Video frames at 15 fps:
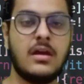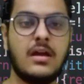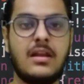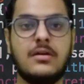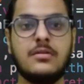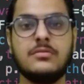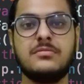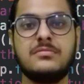
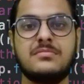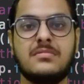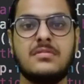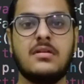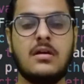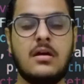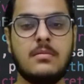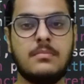Hello,
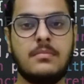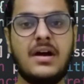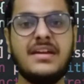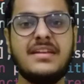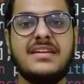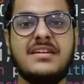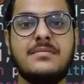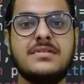my
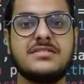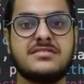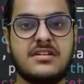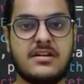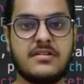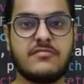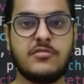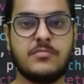name is
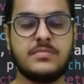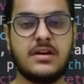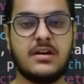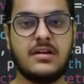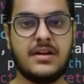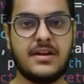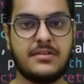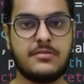Raghav
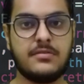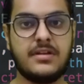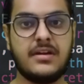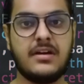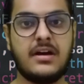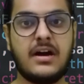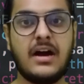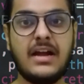Gupta and
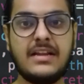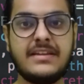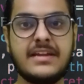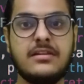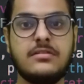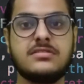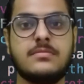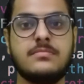today I'll tell
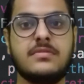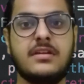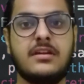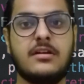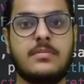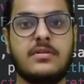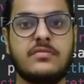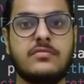you something
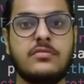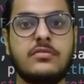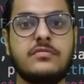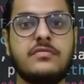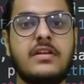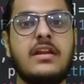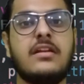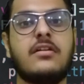about fluid
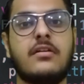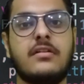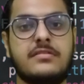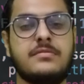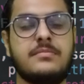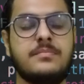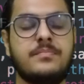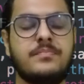fill
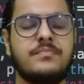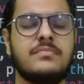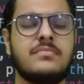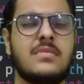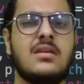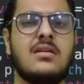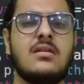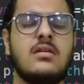algorithm.
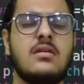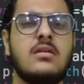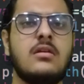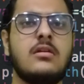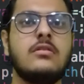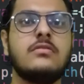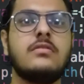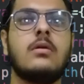
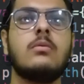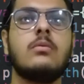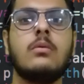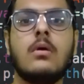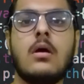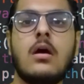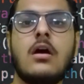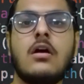So,
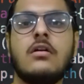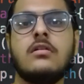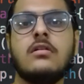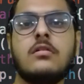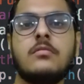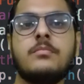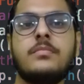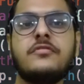
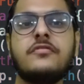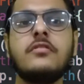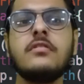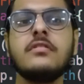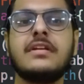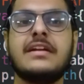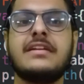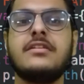
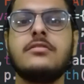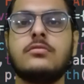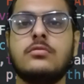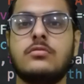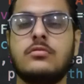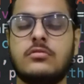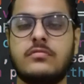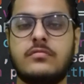before getting to
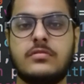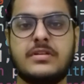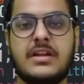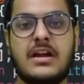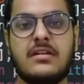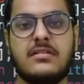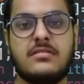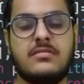know
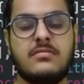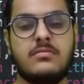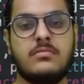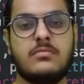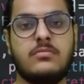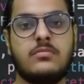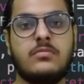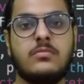that
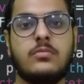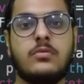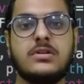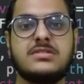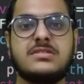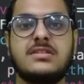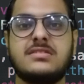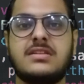
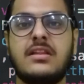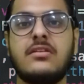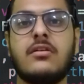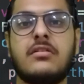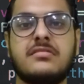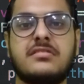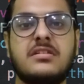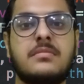what's this
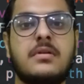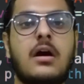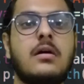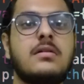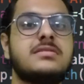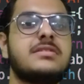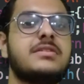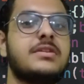algorithm, how
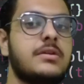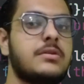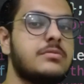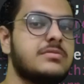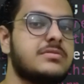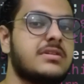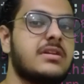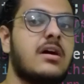is it
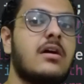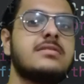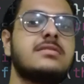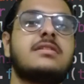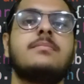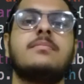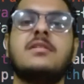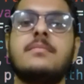used and how is
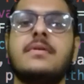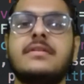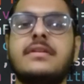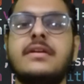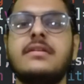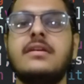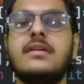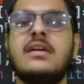it
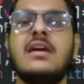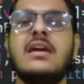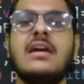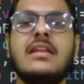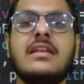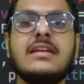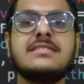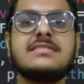implemented,
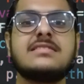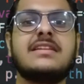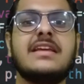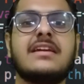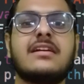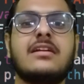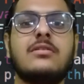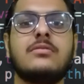let's
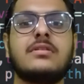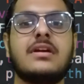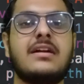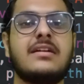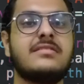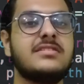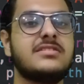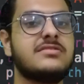take a look
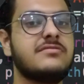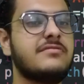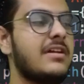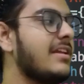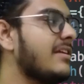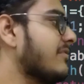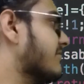at this really